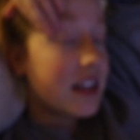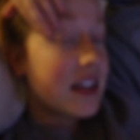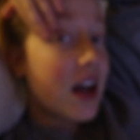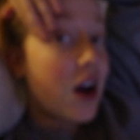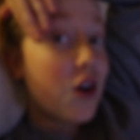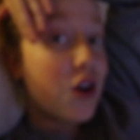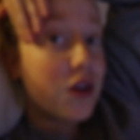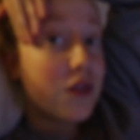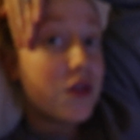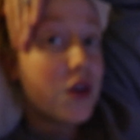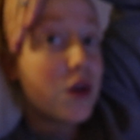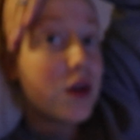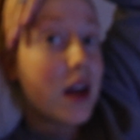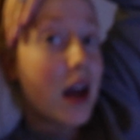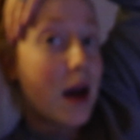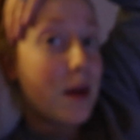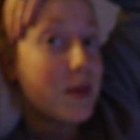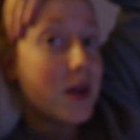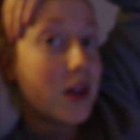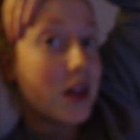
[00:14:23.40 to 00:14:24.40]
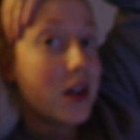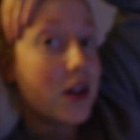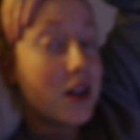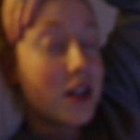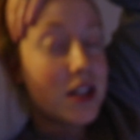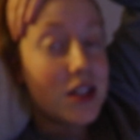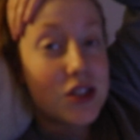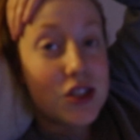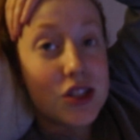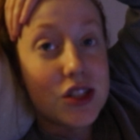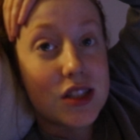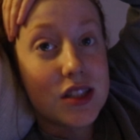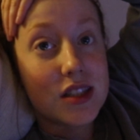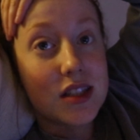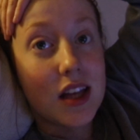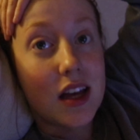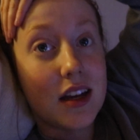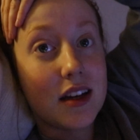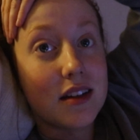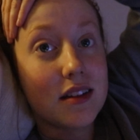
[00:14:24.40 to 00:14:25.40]
And now her vocabulary is just
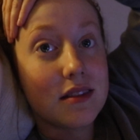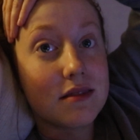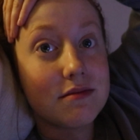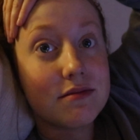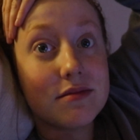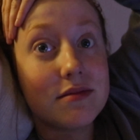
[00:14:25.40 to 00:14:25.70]
like